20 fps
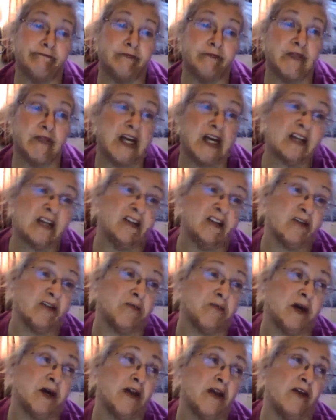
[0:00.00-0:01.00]
That's just
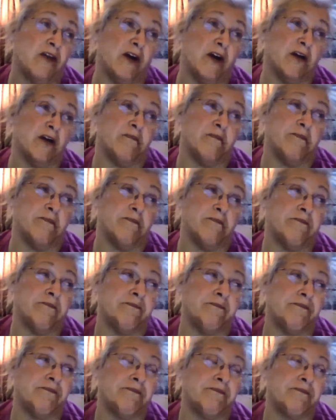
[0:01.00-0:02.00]
my thought.
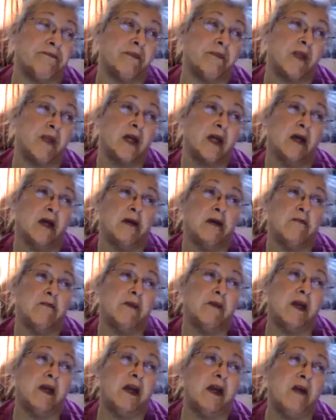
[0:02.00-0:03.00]

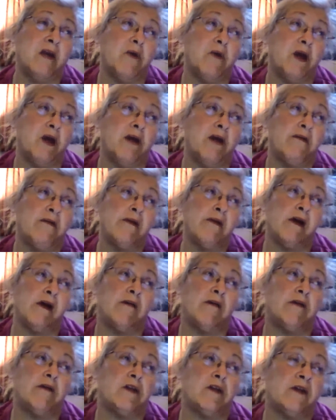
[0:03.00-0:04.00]
But anyway,
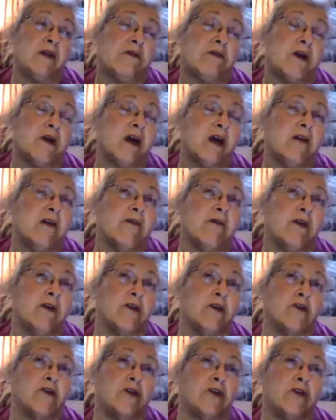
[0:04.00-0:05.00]
I'm just having kind of a
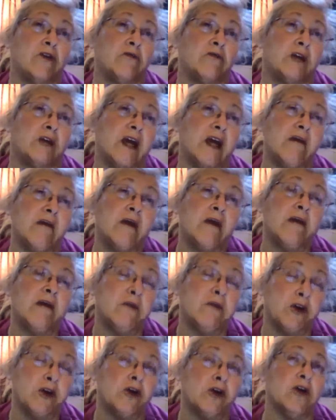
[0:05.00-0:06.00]
chill day. I'm
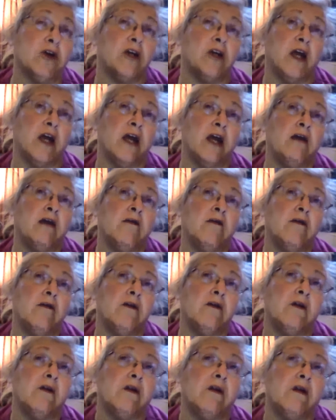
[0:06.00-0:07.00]
having a good day.
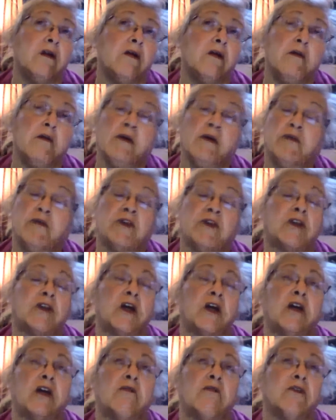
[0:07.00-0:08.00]
I'm just
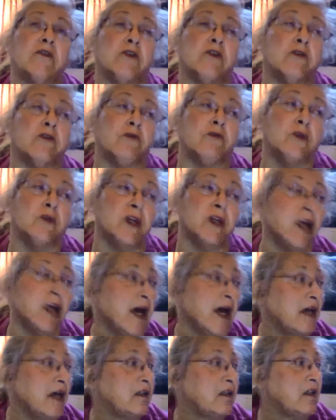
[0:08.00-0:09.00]
kind of a
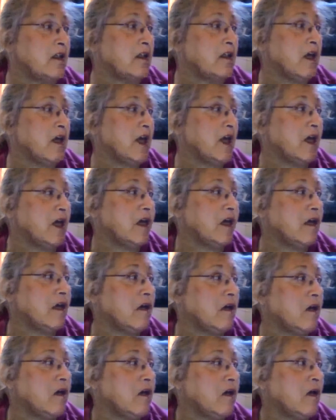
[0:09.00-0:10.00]
relaxing day.
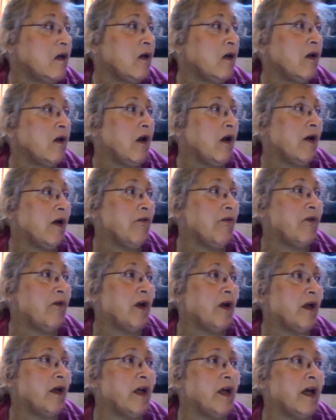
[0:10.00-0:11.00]
I
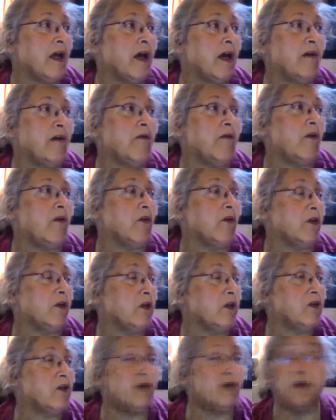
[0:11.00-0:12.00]
finally have all the
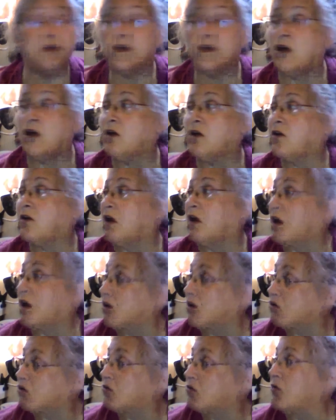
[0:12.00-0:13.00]
dishes done, the
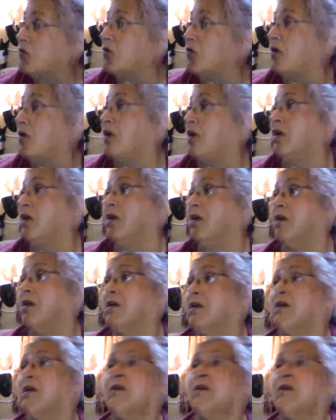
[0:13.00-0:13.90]
housework done,